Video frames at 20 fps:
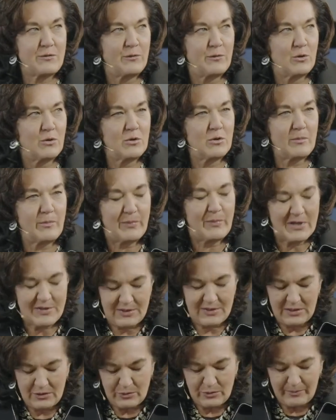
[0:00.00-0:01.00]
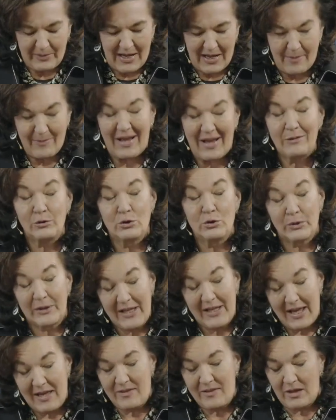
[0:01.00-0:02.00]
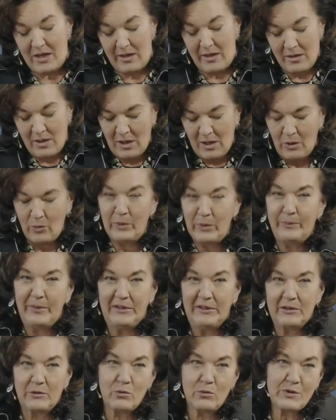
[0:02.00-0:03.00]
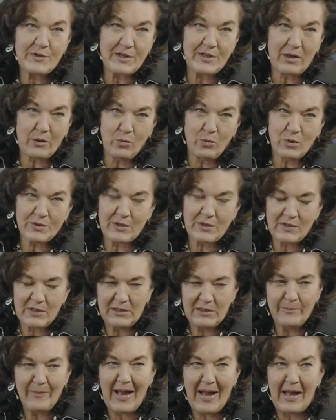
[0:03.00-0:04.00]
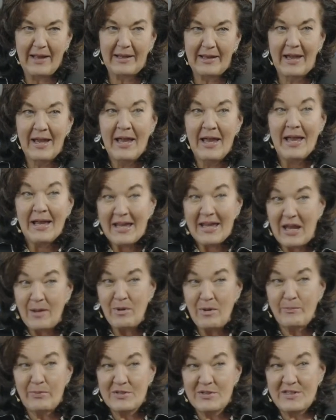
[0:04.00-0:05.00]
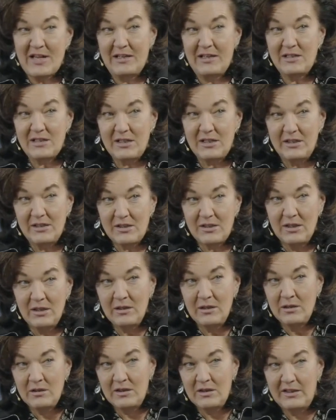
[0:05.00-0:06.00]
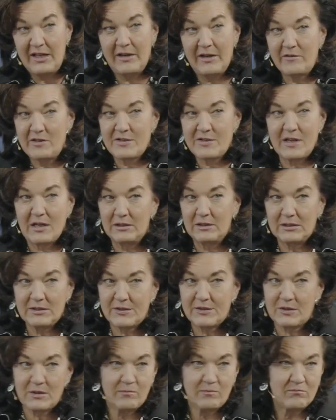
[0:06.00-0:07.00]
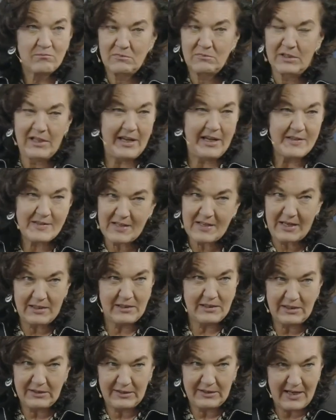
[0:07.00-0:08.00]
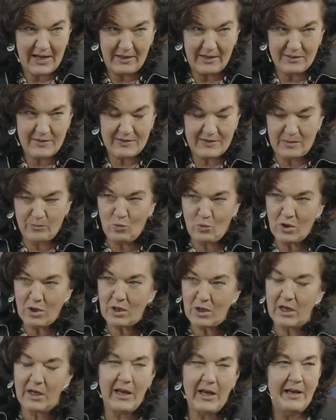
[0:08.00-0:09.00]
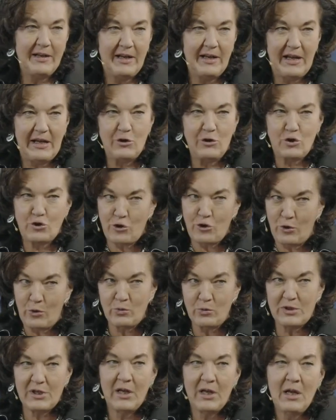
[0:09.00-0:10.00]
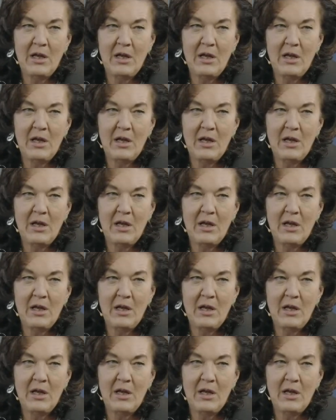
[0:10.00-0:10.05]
for President Obama, together with Peter Orszag, who was at Citibank, came and presented their results. They said they'd done some work, and they showed